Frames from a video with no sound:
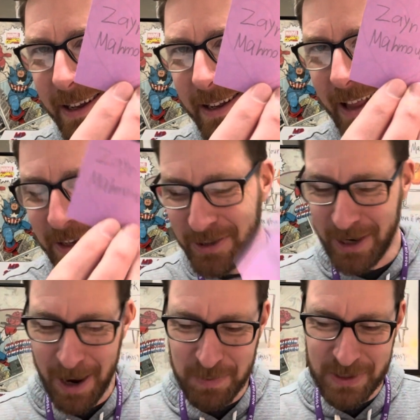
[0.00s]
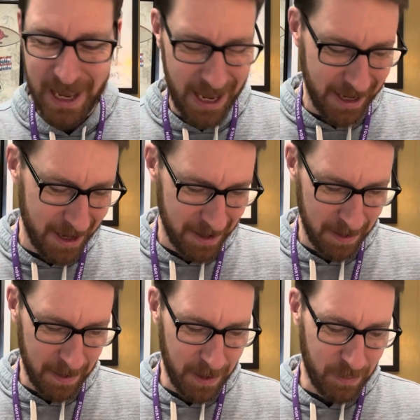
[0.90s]
Nice job, Zane.
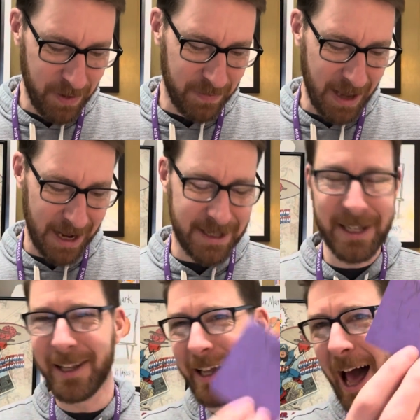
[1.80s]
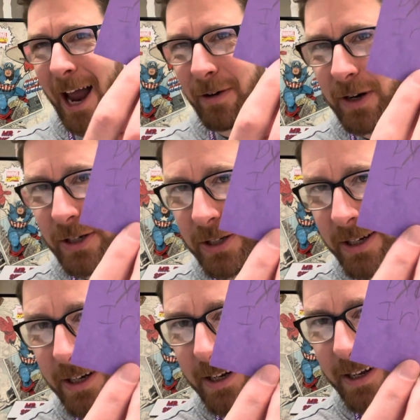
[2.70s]
We've got Dylan Irish
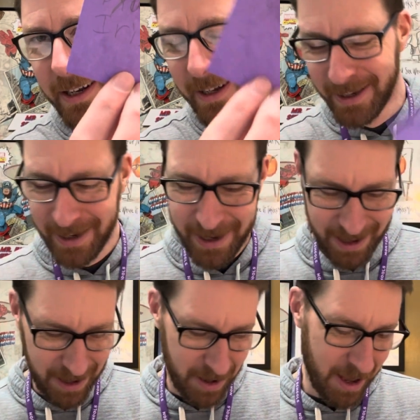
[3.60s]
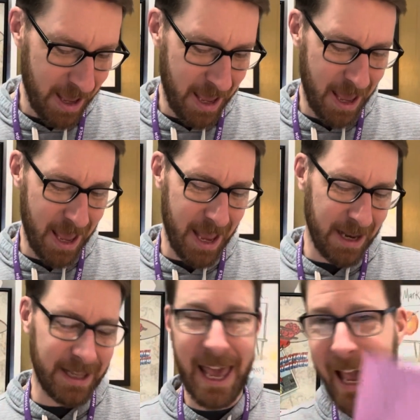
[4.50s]

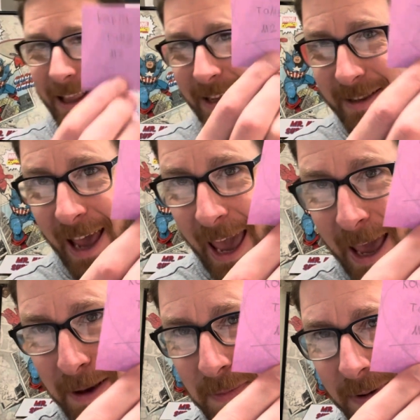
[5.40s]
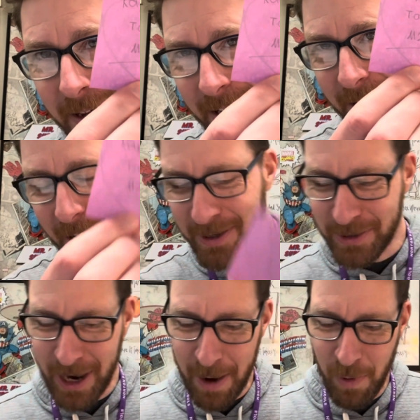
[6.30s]
and Kayla Tame Nice
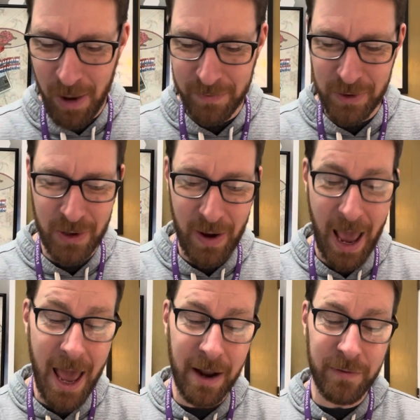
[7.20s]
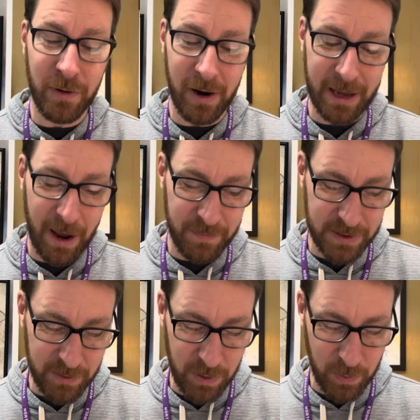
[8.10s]
job, all of you. And for our
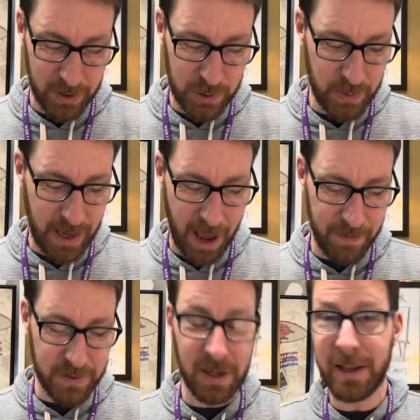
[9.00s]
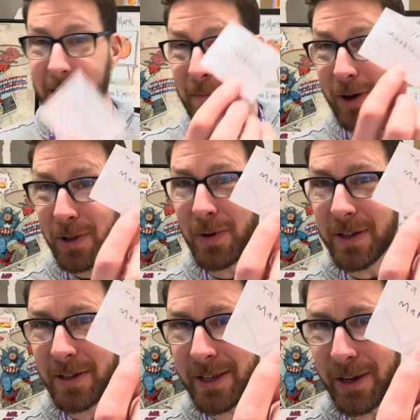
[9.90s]
cafeteria winners, we have Talia
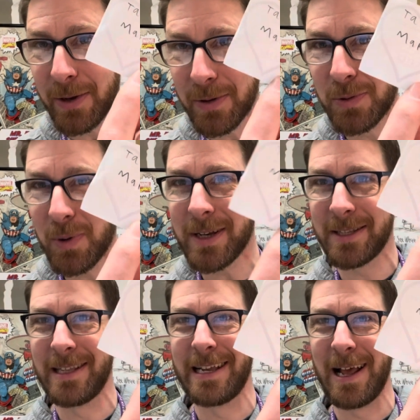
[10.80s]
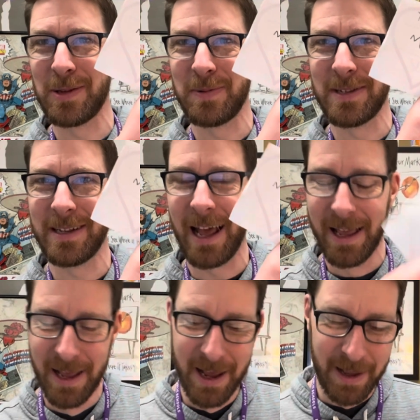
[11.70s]
Makluta. Talia, you're twice of the announcements today.
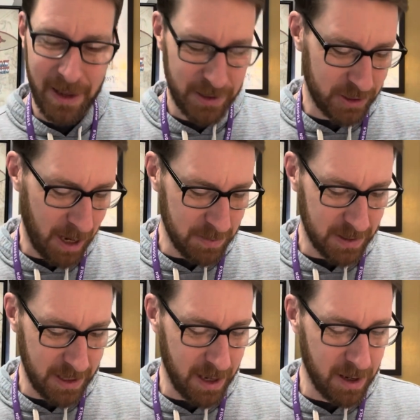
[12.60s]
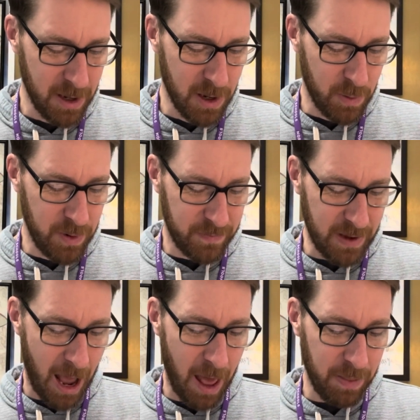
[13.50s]
Nice job, Talia. We've
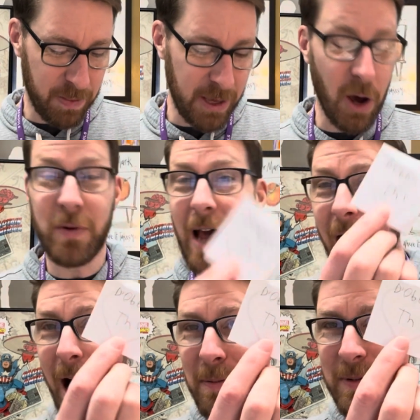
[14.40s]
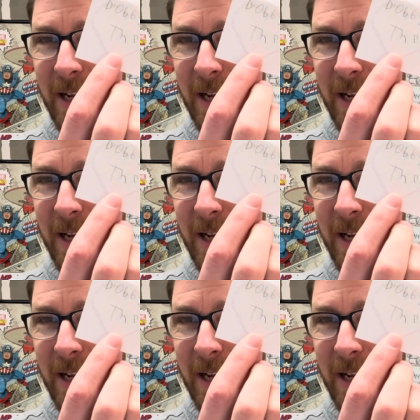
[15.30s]
got Theo Dobbs.